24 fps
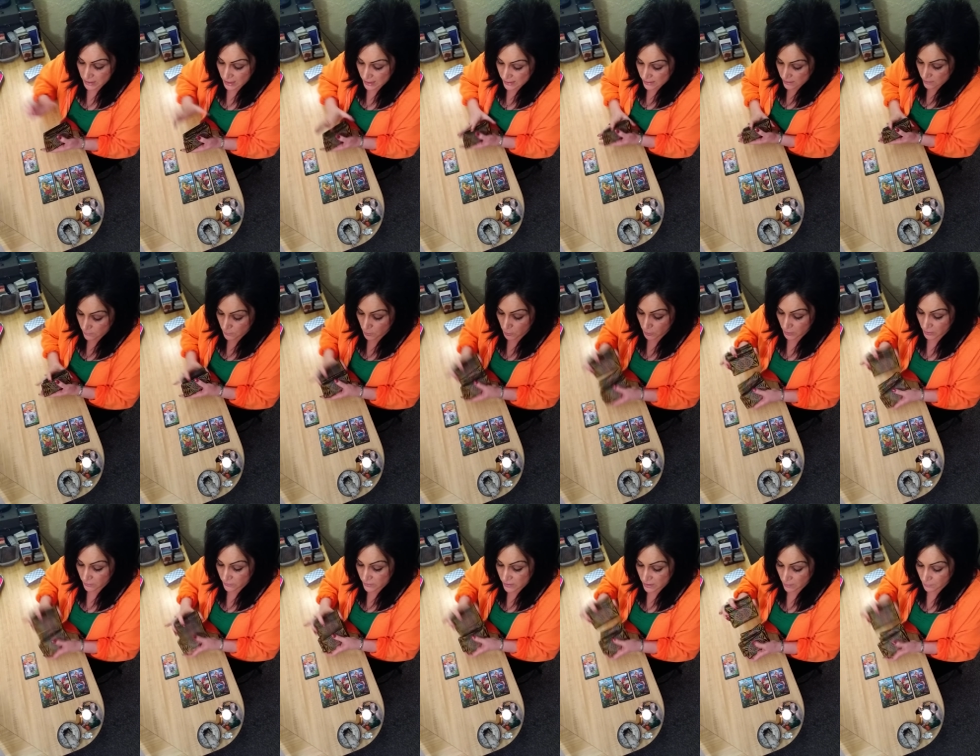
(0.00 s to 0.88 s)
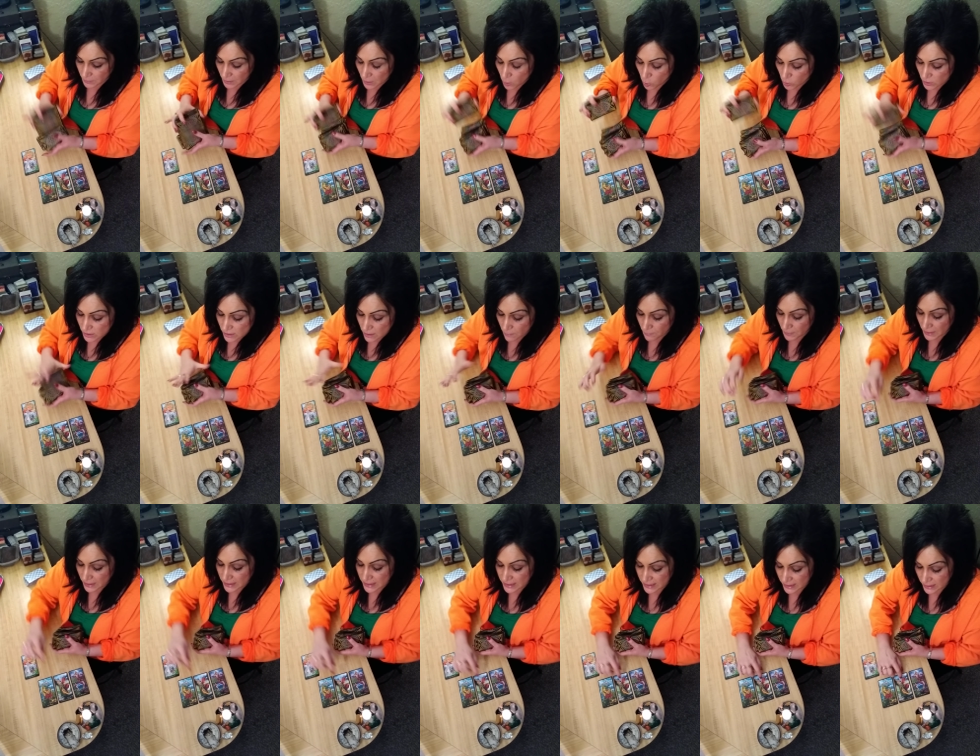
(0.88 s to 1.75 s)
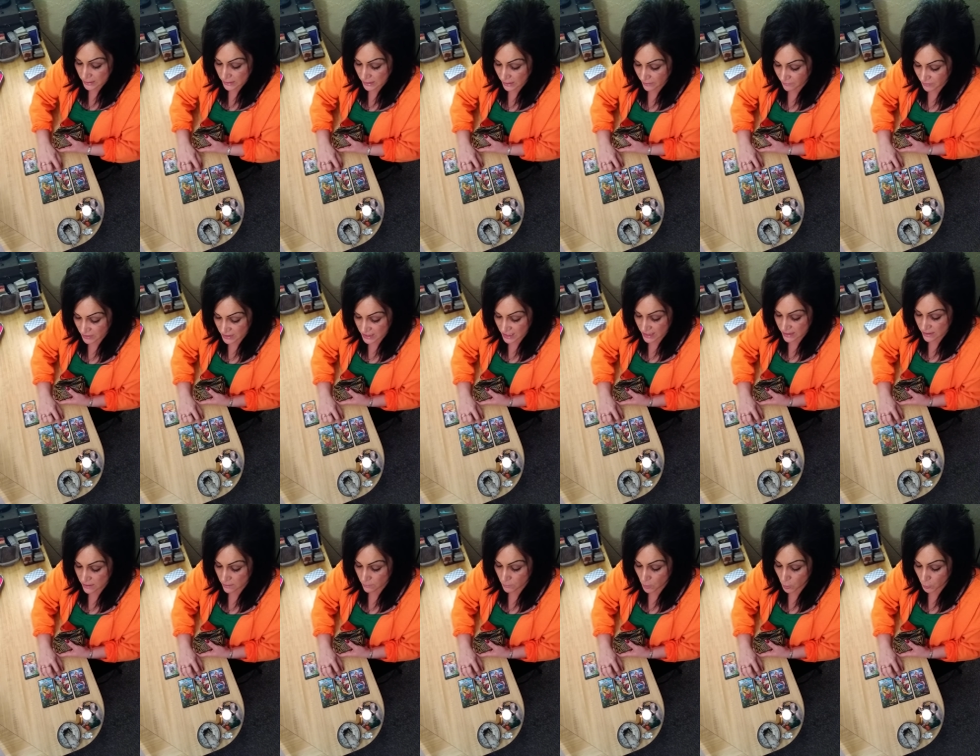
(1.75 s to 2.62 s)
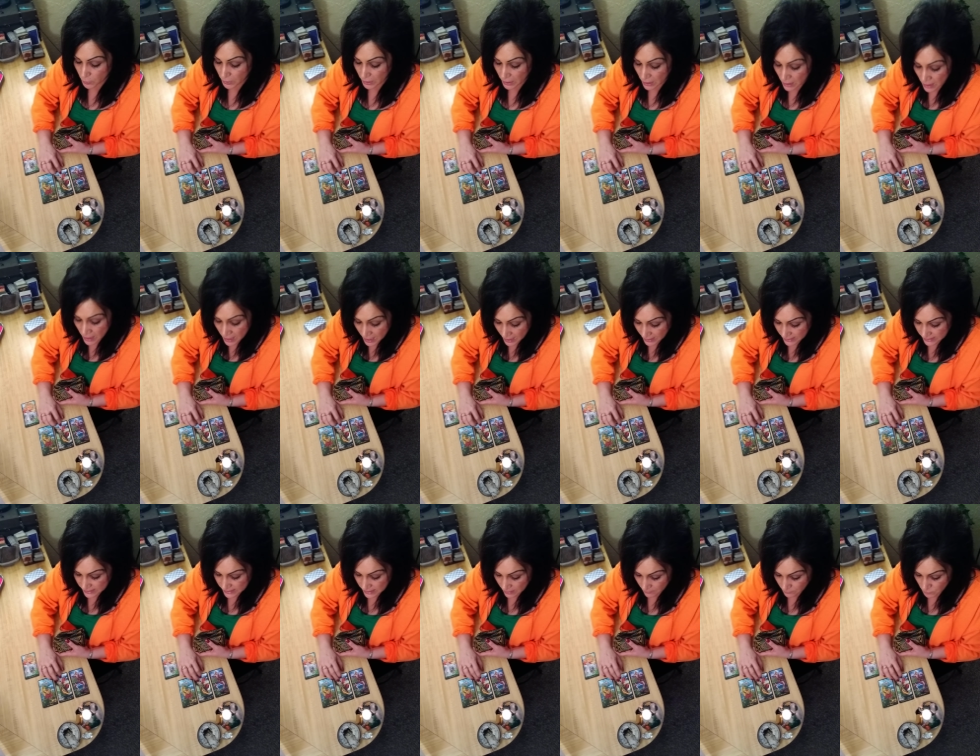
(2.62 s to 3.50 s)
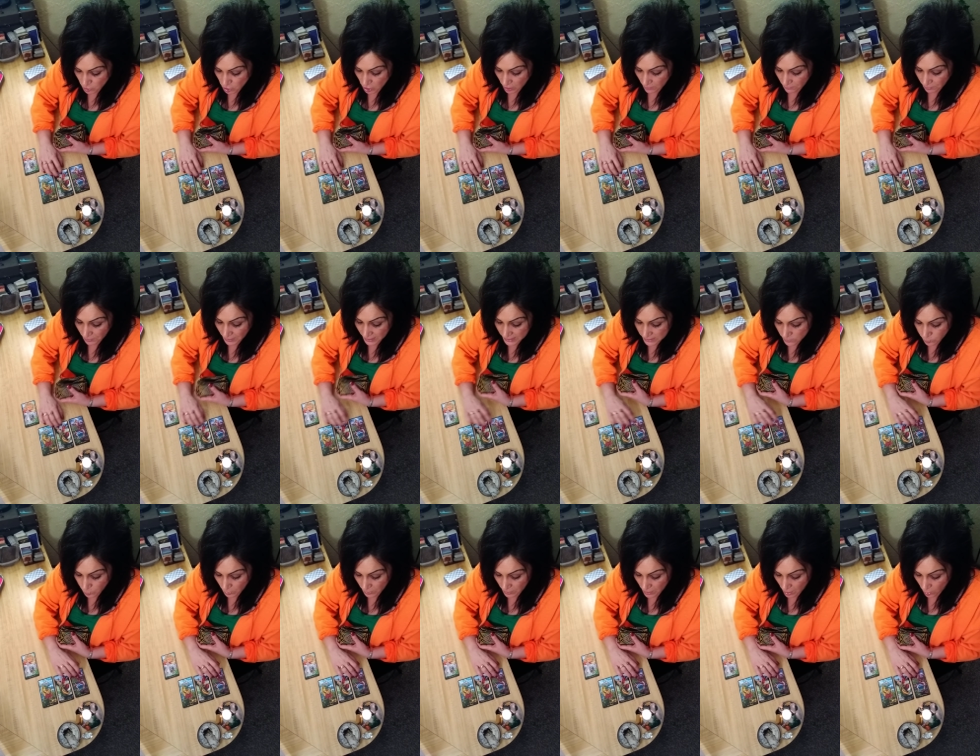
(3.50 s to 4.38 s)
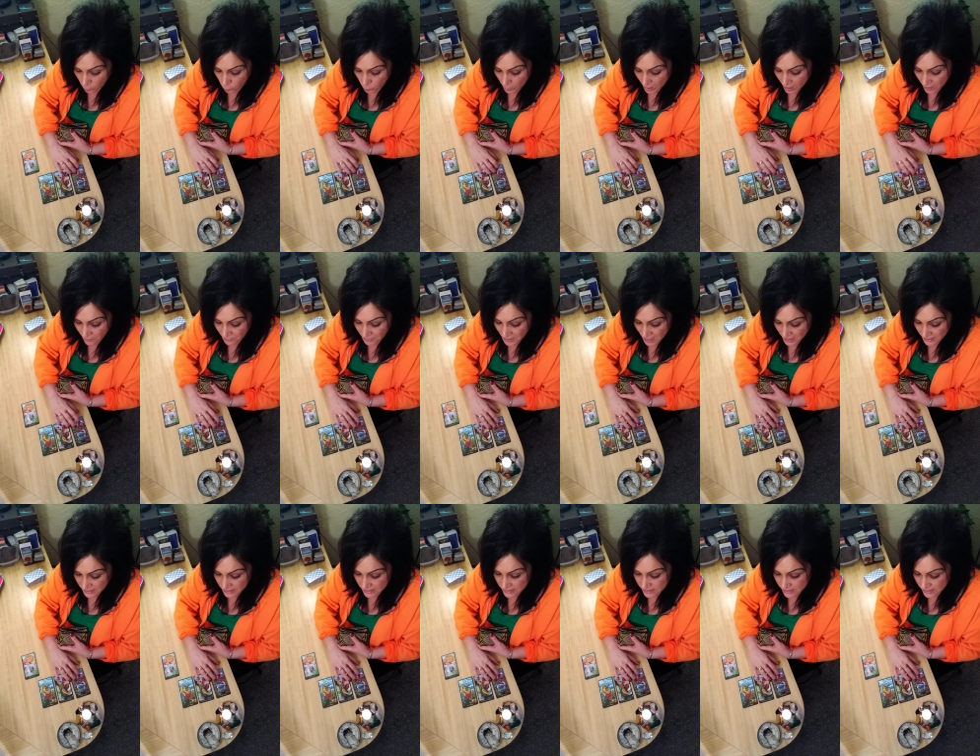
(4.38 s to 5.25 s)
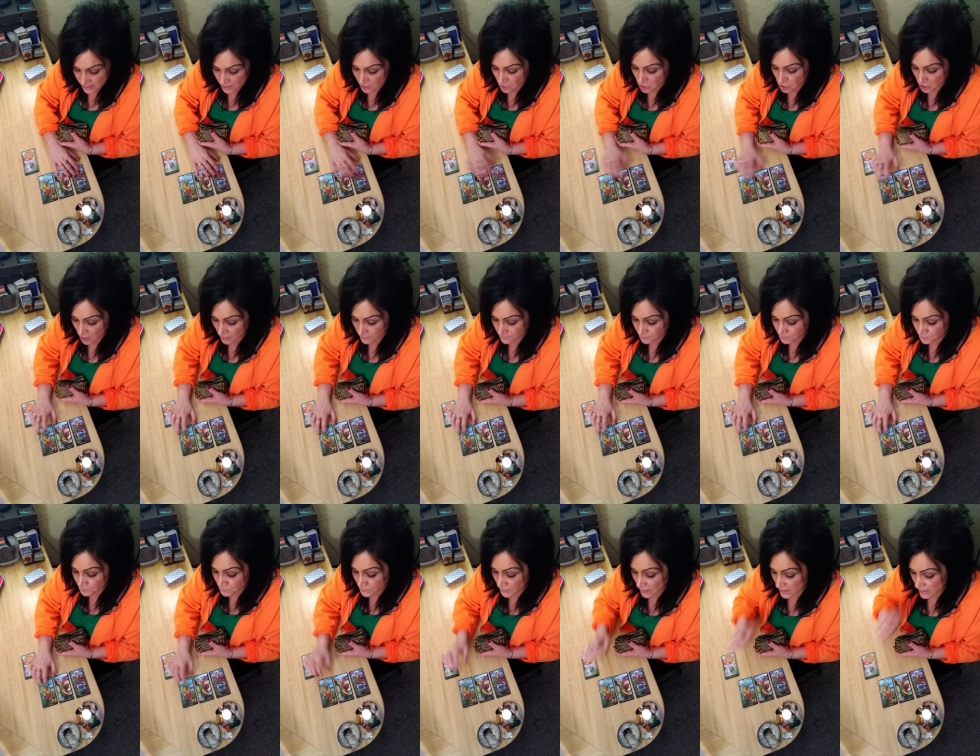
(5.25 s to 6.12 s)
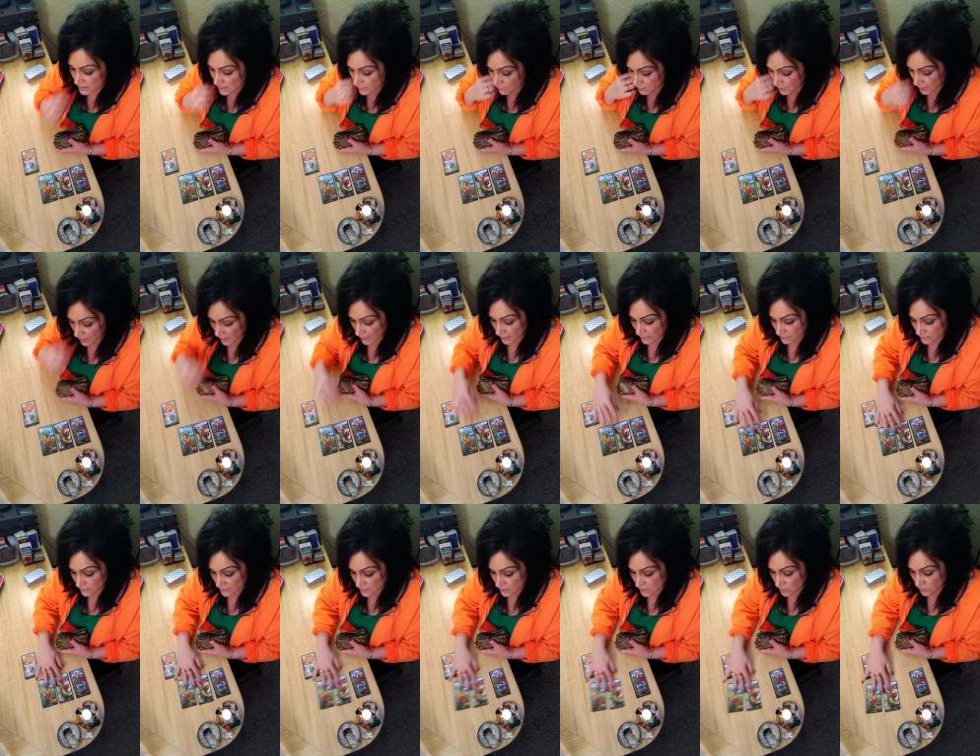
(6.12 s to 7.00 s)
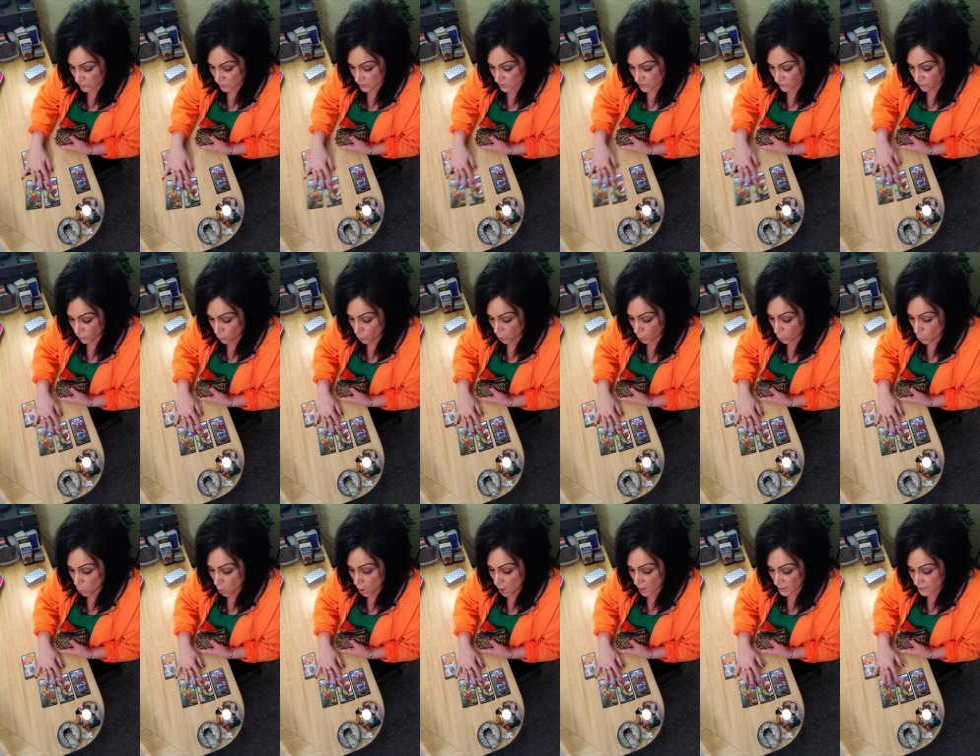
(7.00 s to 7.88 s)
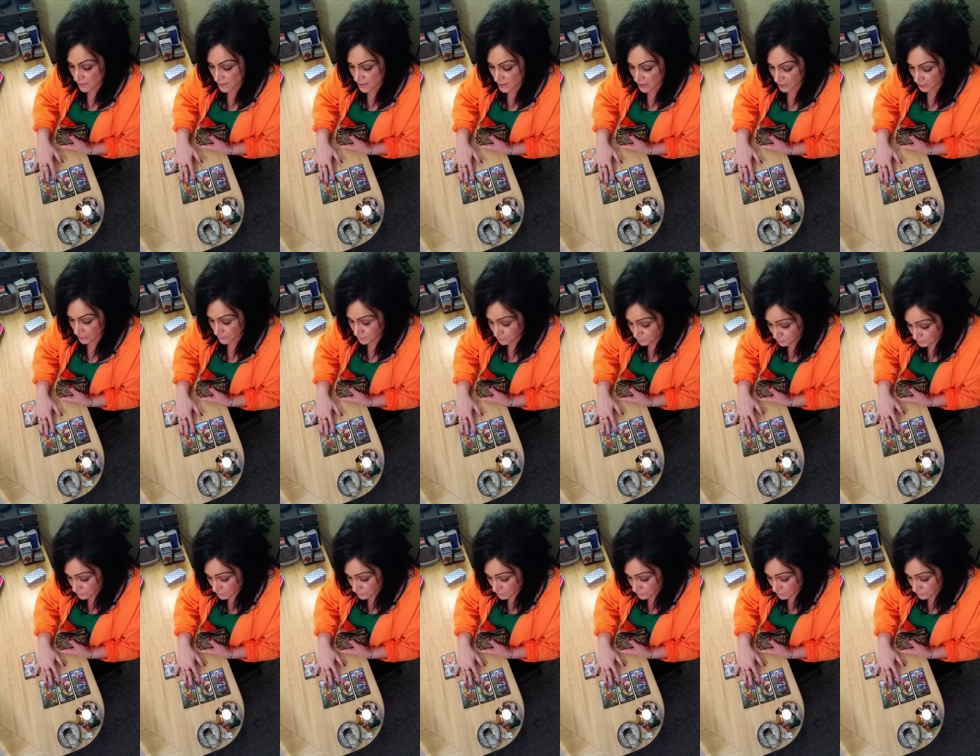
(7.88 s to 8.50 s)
testimony or something, or somebody did give a testimony and something took place with around that decision. Somebody, and so there's four wands here.